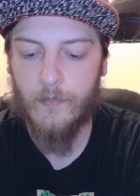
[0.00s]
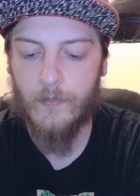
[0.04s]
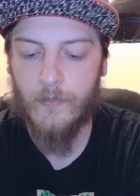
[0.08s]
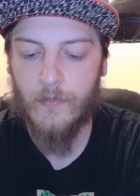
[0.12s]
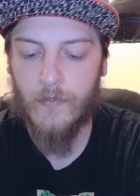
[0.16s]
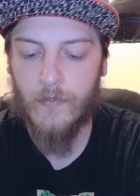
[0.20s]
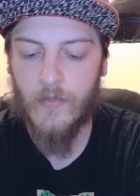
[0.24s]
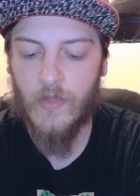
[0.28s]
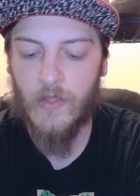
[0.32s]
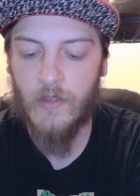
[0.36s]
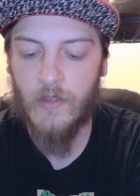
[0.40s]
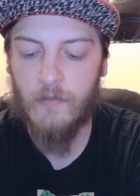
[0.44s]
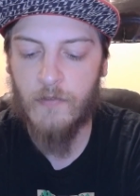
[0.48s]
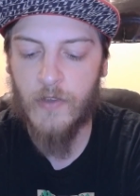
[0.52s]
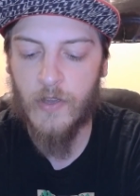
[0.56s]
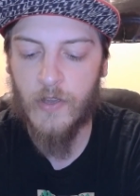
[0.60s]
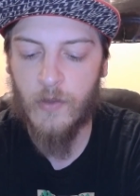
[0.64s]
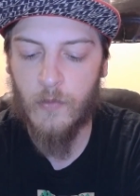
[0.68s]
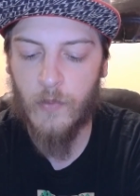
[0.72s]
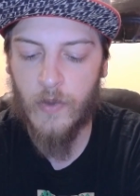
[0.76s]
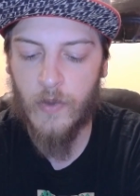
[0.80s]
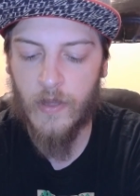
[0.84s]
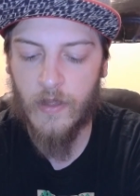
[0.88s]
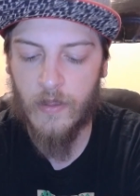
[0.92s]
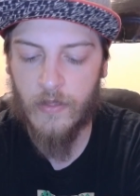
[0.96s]
Living
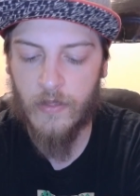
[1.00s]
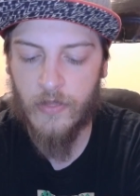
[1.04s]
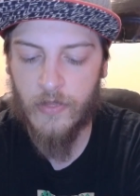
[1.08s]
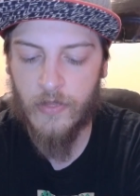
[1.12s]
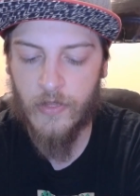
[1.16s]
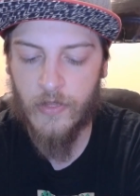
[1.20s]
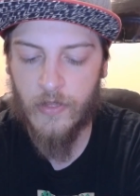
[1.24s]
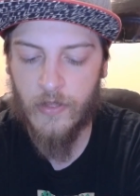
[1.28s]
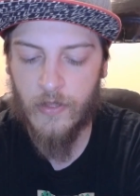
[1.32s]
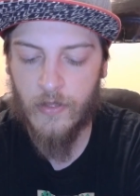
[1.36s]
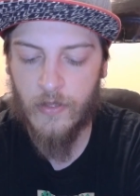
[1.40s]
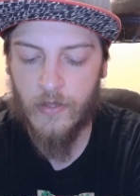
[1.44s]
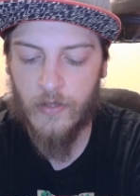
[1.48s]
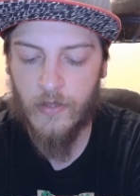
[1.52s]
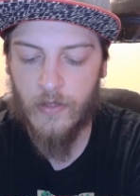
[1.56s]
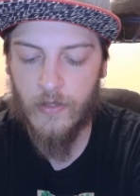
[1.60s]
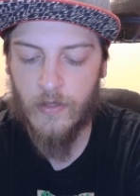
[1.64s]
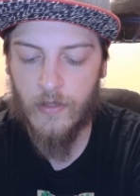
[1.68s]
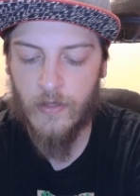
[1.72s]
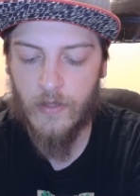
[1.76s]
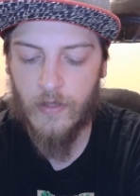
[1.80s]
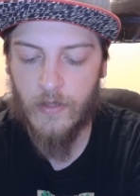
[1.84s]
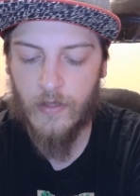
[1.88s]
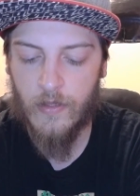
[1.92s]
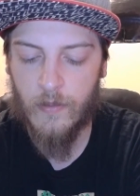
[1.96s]
with
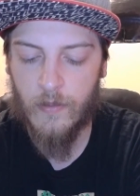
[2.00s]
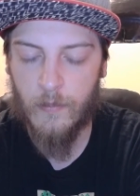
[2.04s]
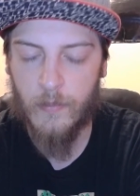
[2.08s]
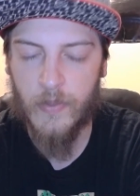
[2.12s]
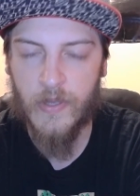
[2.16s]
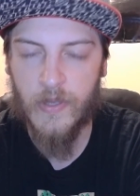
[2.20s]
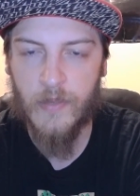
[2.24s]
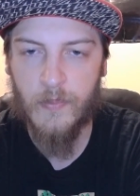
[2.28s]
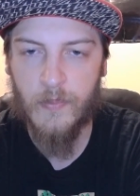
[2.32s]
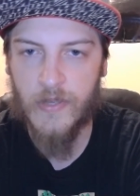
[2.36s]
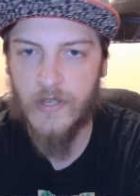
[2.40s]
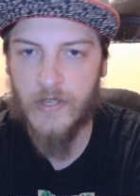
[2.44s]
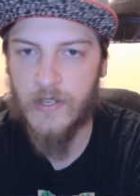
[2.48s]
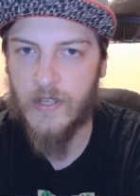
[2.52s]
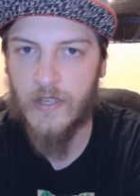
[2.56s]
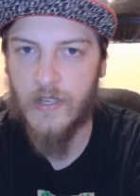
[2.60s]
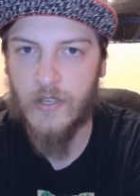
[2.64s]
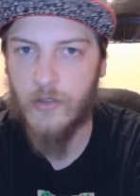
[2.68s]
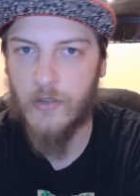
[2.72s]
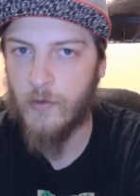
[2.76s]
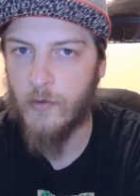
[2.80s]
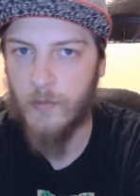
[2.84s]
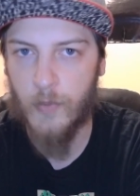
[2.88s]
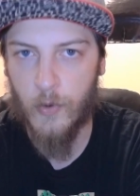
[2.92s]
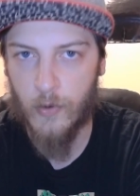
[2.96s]
BPD
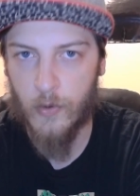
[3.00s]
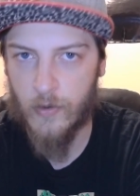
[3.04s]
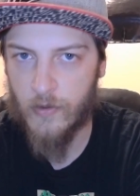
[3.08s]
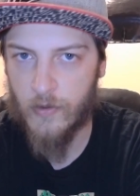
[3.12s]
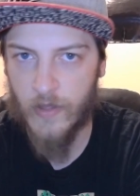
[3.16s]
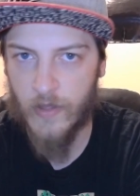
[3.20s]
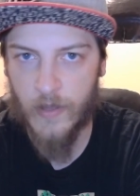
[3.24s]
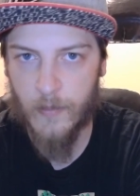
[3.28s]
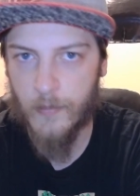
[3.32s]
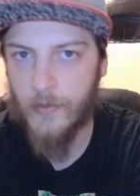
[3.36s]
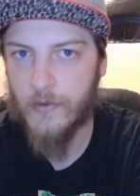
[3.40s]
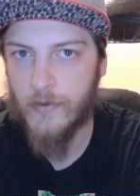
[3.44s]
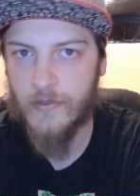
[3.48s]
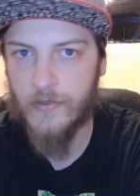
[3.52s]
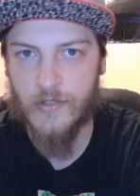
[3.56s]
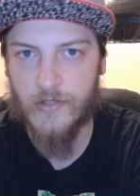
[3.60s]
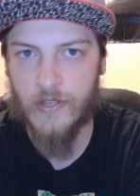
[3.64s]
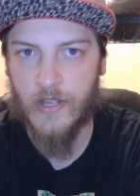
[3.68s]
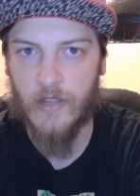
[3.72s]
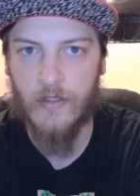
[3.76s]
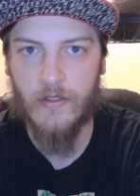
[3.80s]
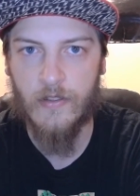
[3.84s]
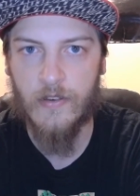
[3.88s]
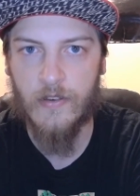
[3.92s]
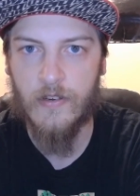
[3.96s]
or borderline
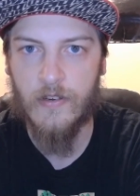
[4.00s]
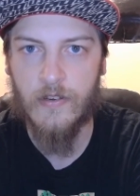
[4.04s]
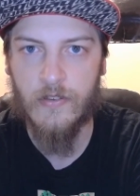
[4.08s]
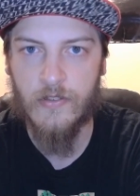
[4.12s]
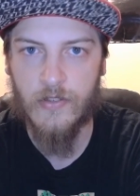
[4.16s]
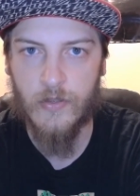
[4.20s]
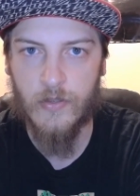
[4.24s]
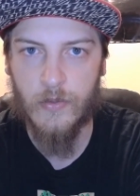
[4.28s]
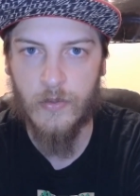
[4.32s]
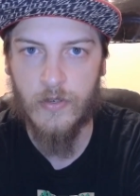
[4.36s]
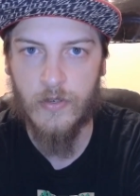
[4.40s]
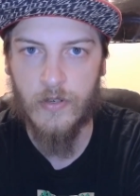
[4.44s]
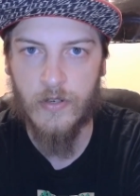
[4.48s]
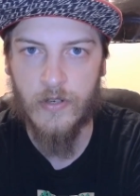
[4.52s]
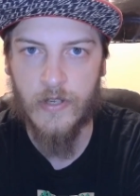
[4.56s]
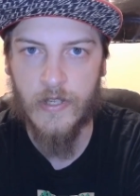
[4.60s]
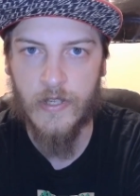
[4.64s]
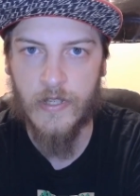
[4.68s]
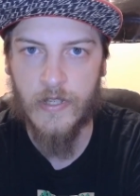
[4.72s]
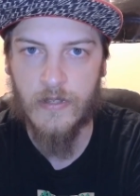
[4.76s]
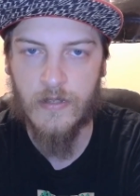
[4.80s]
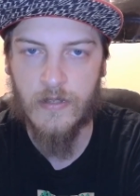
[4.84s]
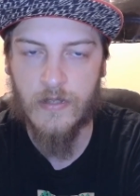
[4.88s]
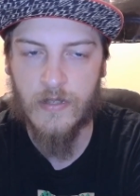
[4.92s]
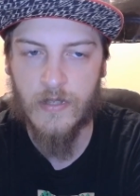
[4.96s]
personality disorder,
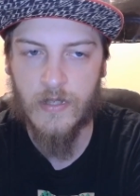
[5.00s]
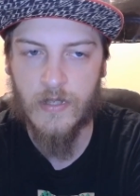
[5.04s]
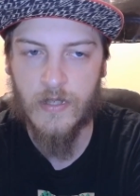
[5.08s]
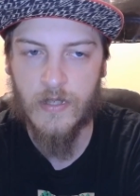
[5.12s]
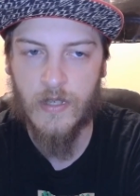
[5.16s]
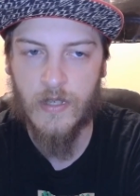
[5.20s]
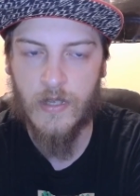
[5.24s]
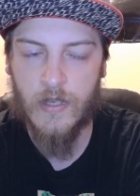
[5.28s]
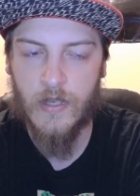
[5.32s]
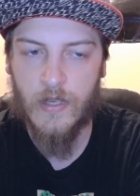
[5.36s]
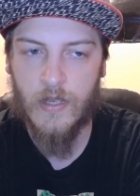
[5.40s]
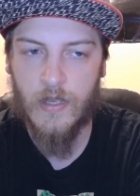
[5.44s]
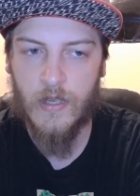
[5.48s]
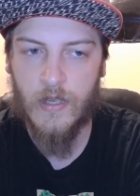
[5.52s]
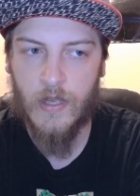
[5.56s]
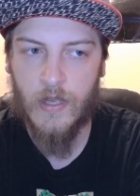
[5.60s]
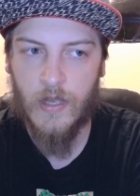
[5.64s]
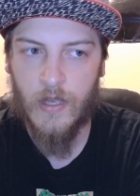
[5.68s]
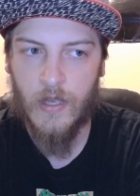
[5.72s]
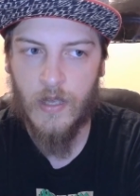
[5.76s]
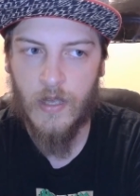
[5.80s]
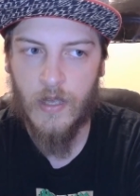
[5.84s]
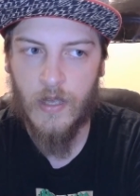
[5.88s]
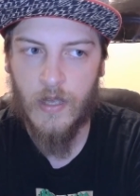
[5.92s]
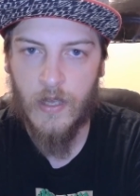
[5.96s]
it's
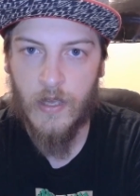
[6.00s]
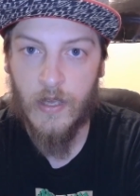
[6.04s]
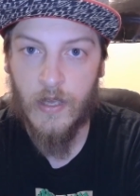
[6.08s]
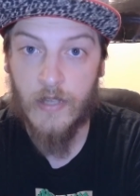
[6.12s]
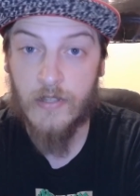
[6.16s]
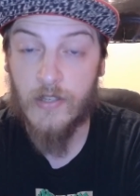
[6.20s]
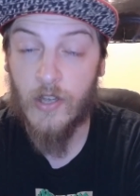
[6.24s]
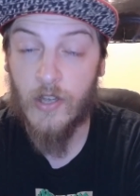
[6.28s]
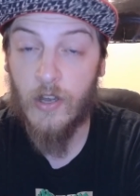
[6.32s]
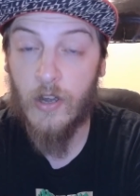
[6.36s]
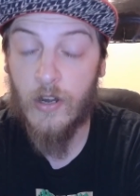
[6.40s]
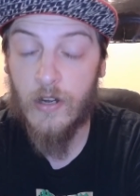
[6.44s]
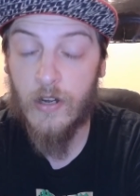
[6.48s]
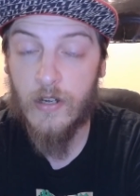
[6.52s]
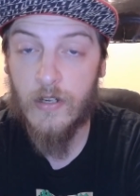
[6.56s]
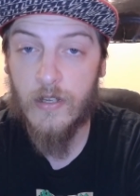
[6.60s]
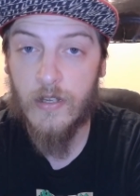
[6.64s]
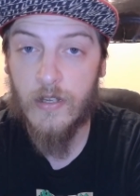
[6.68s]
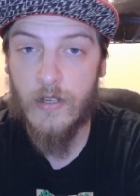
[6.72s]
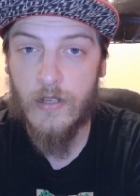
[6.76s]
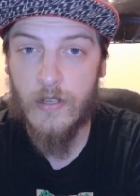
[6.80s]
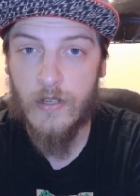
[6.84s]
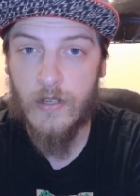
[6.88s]
hard.